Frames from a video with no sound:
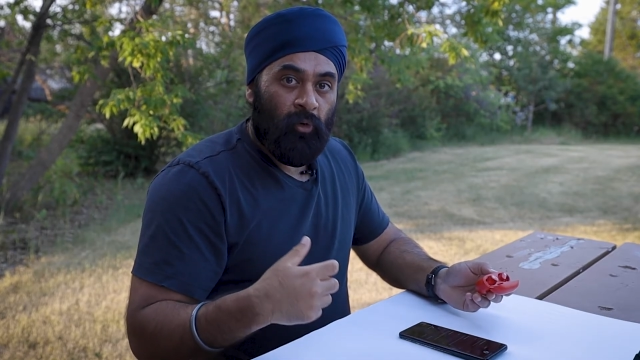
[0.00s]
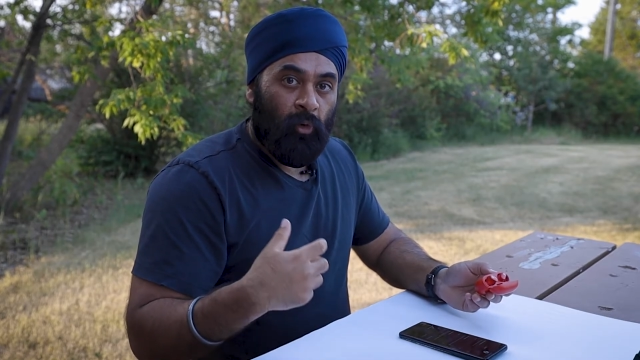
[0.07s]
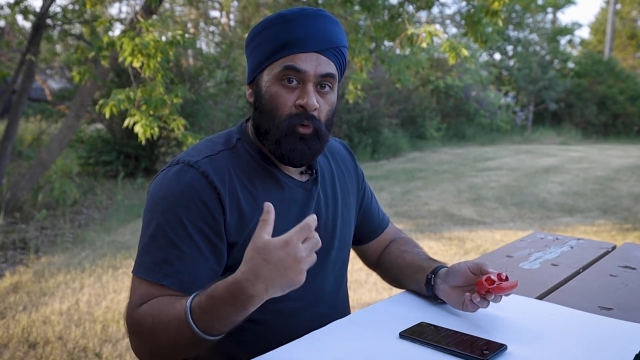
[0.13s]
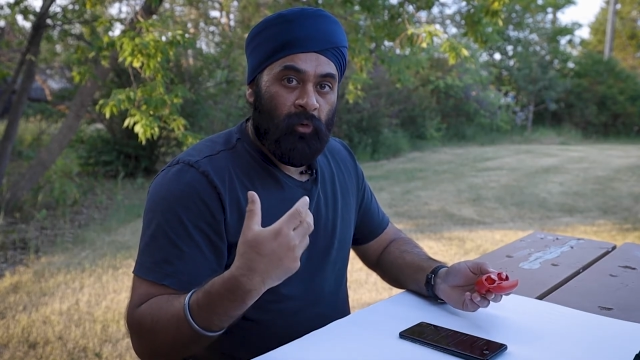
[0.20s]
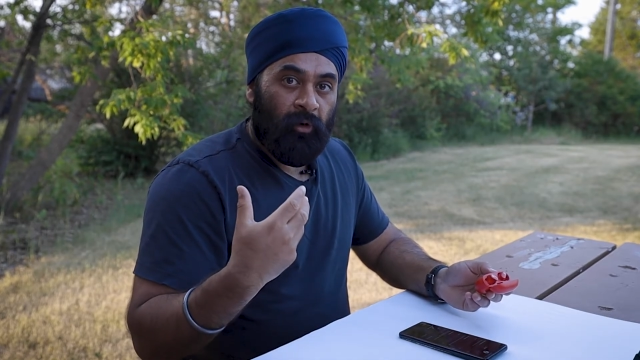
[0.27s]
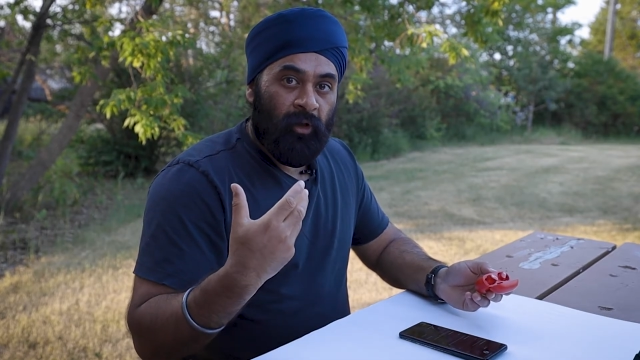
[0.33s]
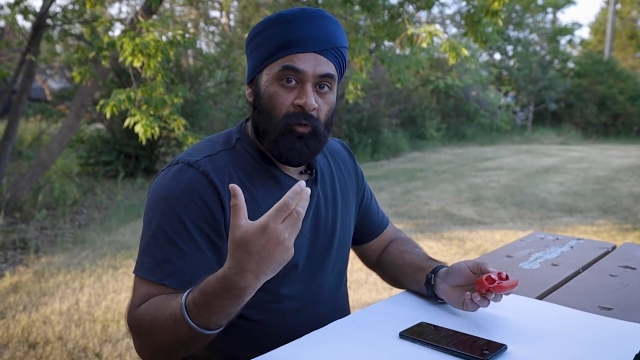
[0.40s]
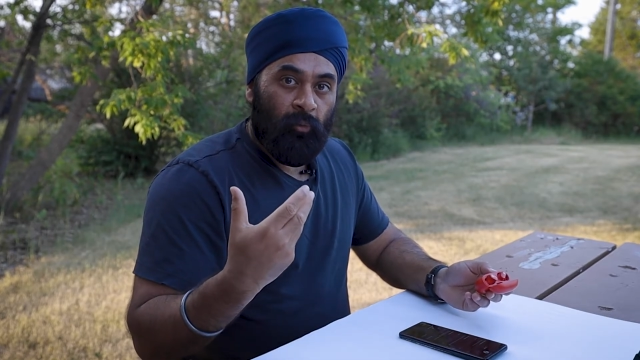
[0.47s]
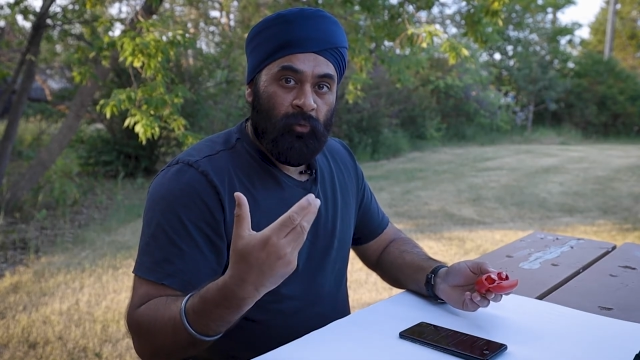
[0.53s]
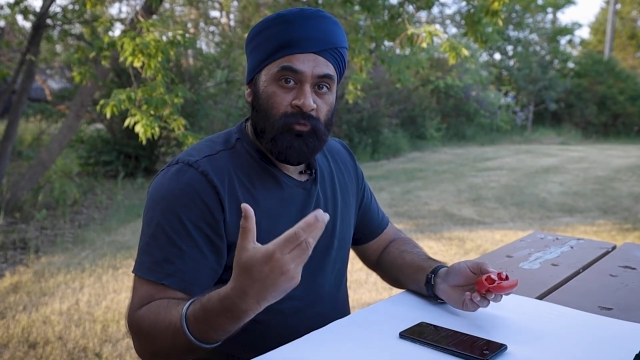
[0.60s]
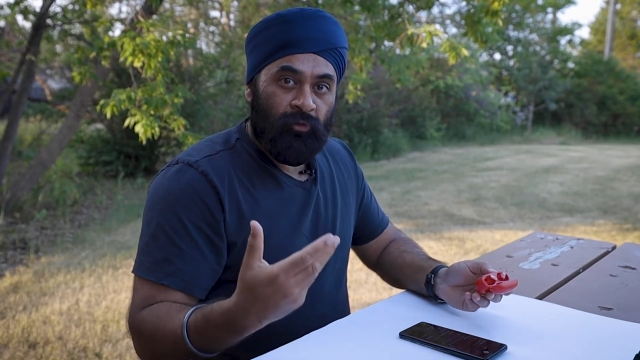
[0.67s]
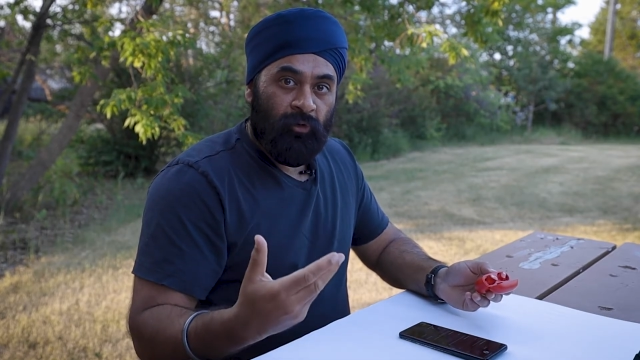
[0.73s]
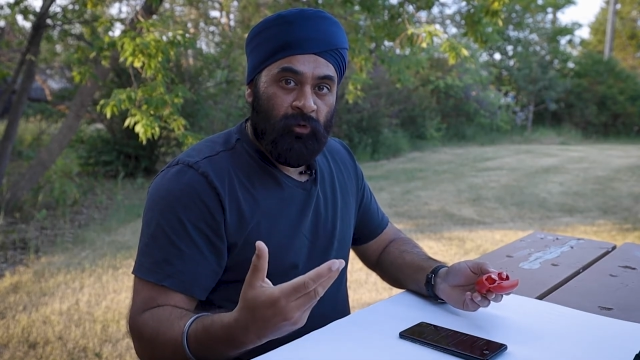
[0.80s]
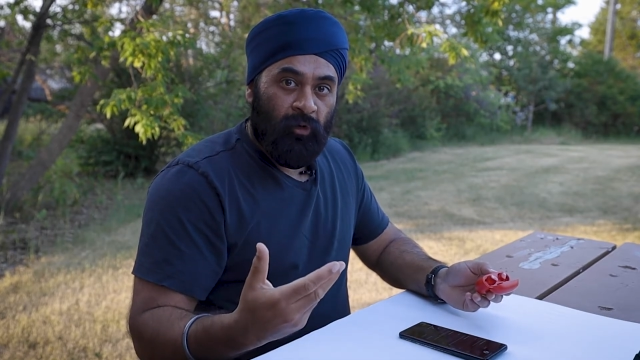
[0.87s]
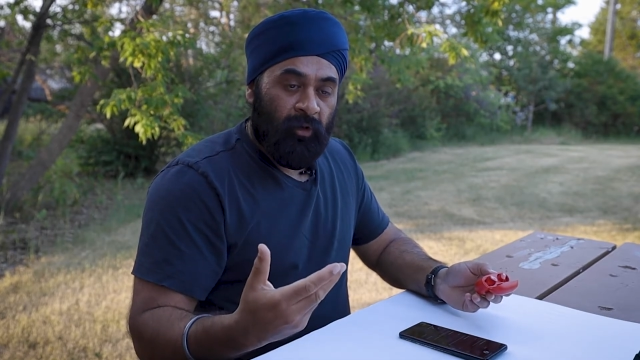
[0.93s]
or it will
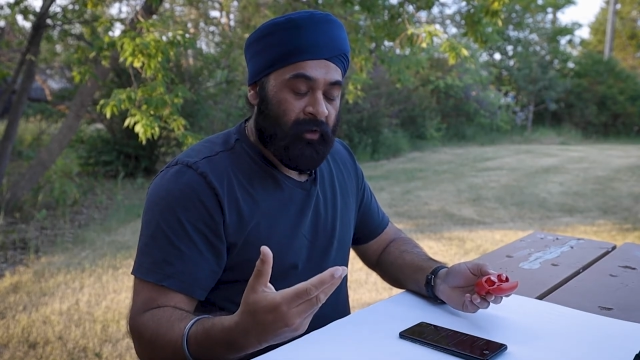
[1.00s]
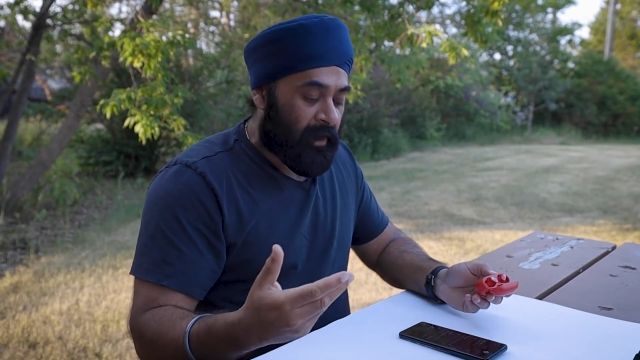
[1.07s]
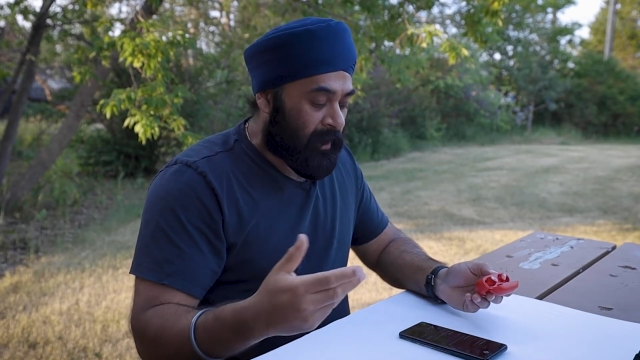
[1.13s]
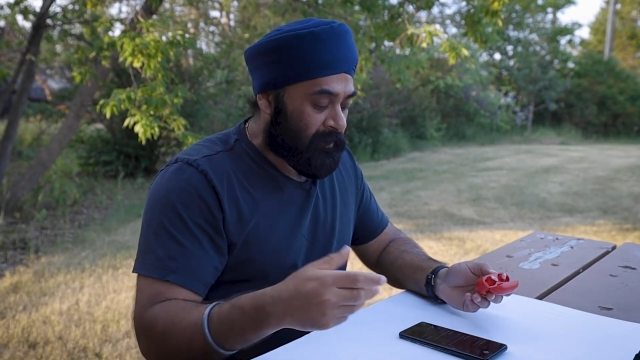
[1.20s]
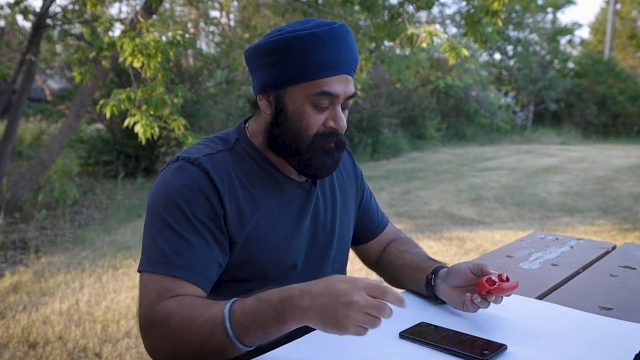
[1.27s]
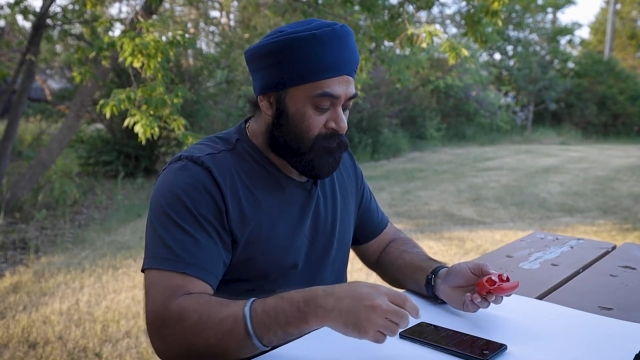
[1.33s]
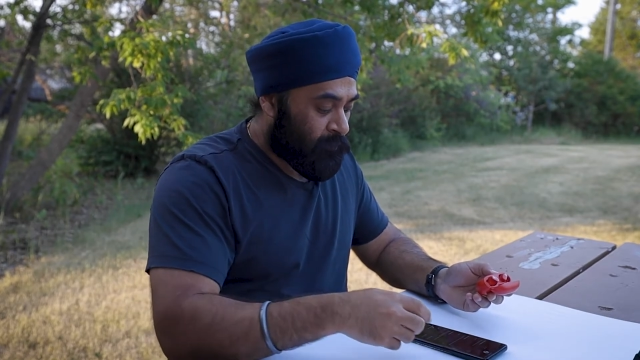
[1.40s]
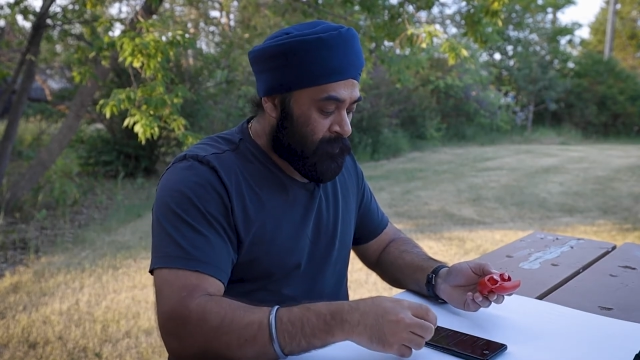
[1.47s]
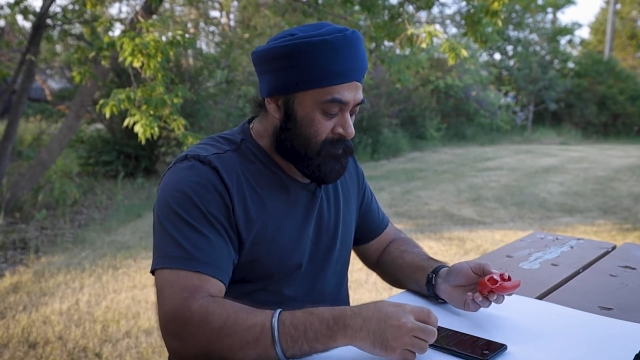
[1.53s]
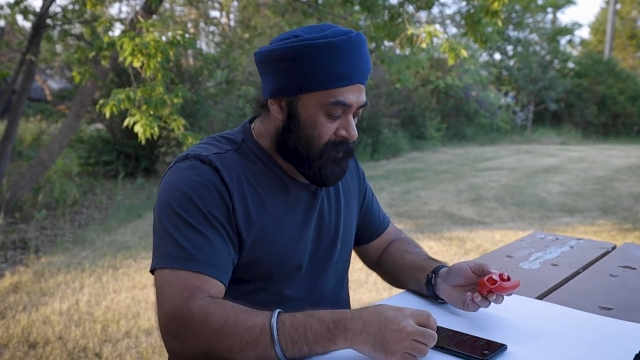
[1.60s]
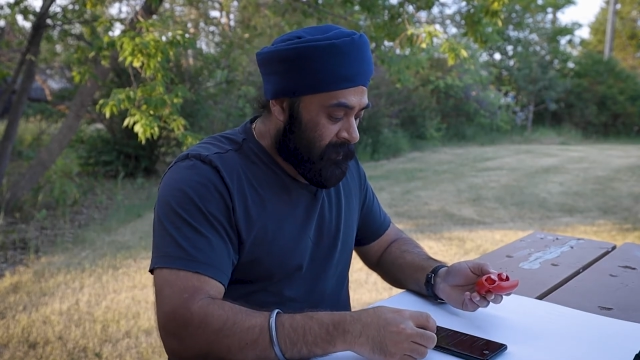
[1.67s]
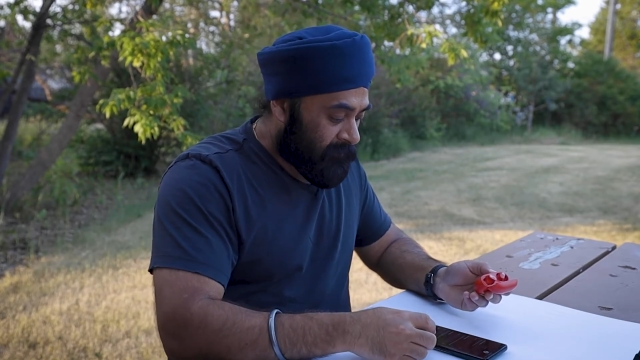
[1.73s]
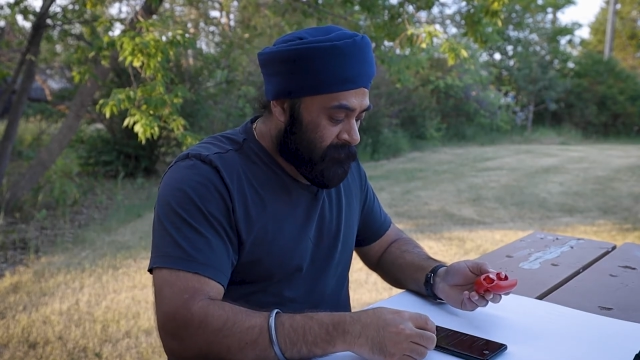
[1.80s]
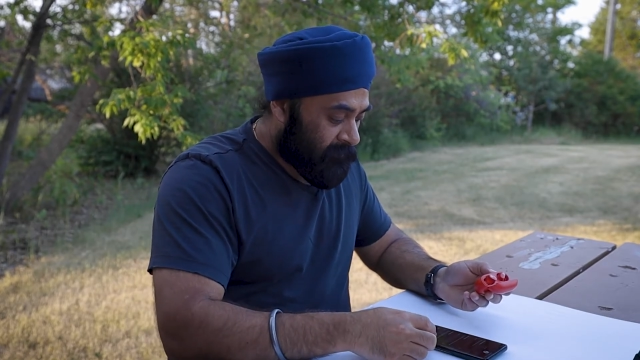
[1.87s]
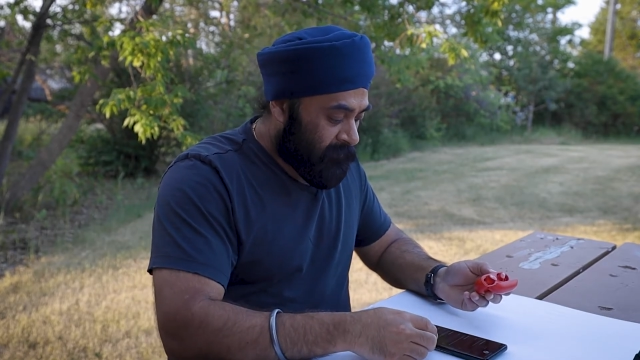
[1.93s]
turn on active noise
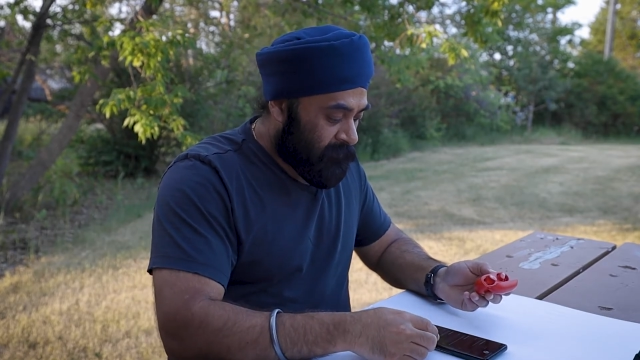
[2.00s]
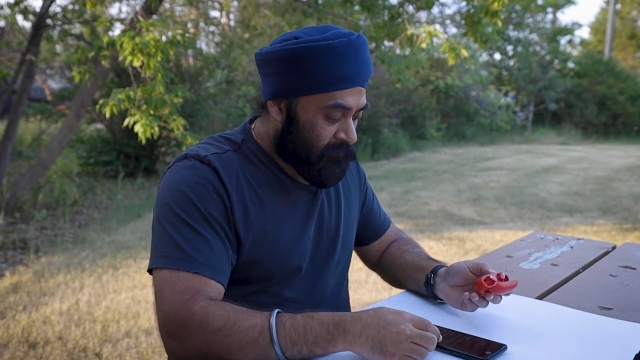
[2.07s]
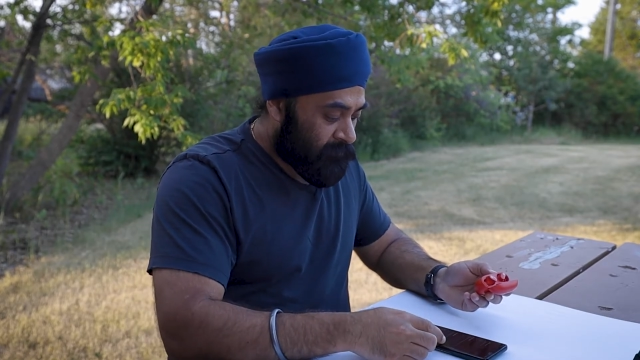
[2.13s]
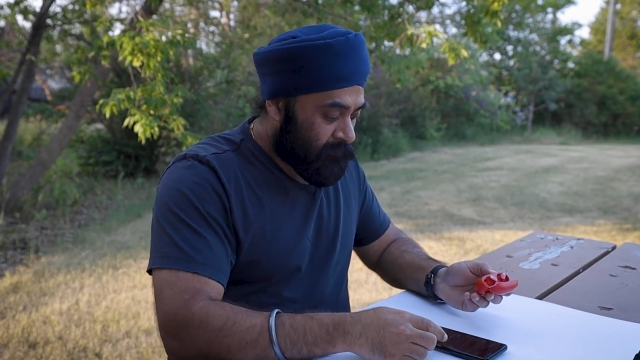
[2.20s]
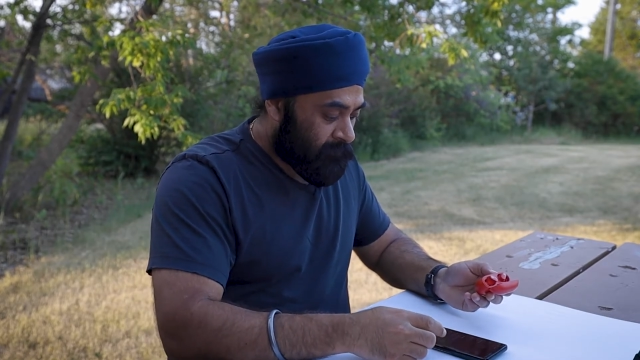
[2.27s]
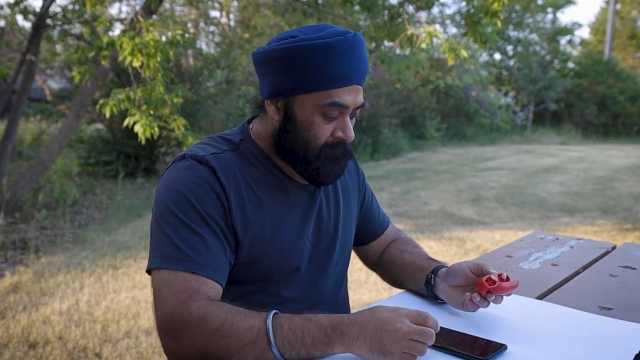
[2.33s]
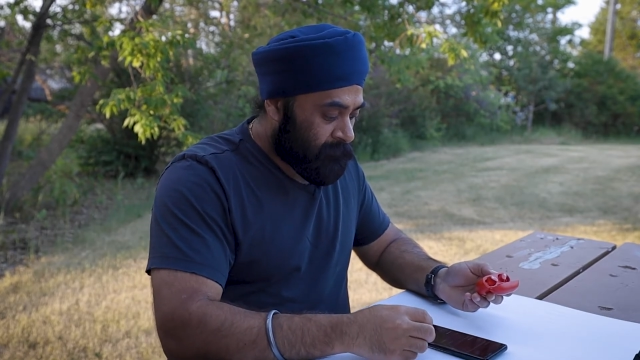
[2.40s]
cancellation.